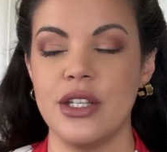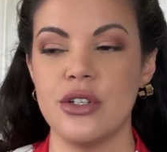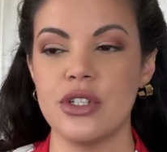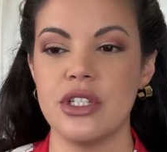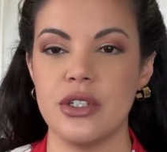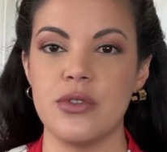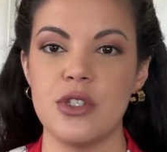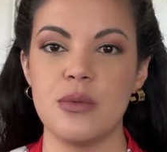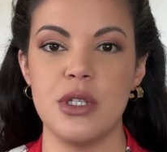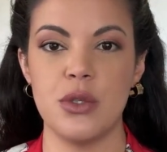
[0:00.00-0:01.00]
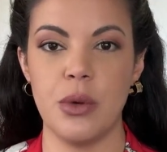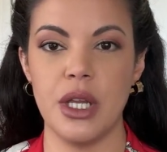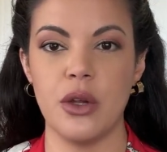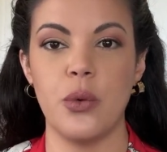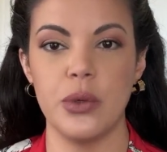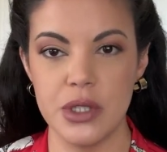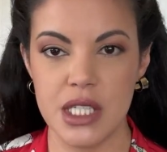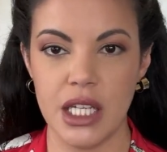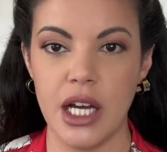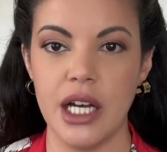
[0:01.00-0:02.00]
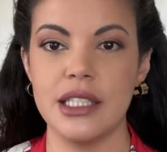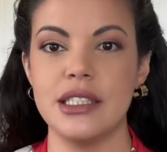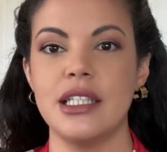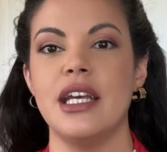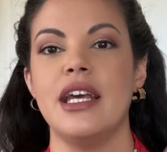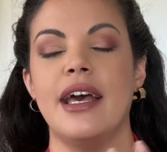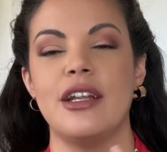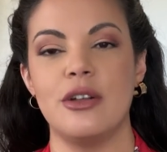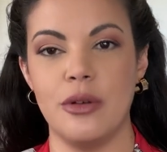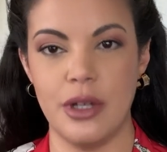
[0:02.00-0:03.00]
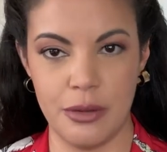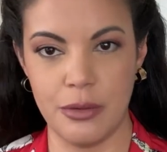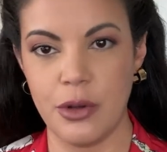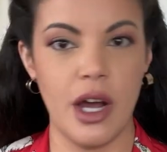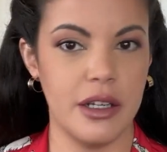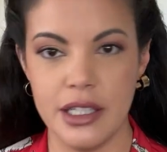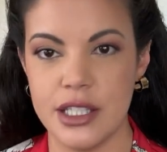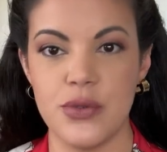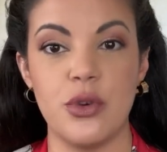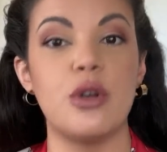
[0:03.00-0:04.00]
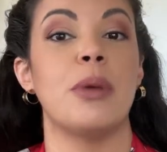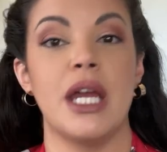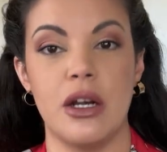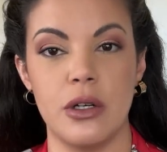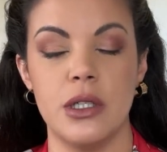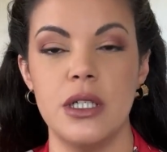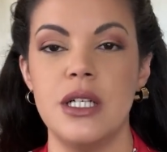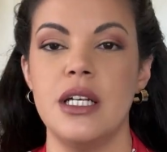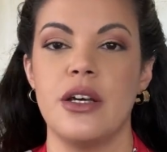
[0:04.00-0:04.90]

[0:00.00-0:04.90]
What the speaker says: there's a difference between quilting cotton and cotton that's for apparel.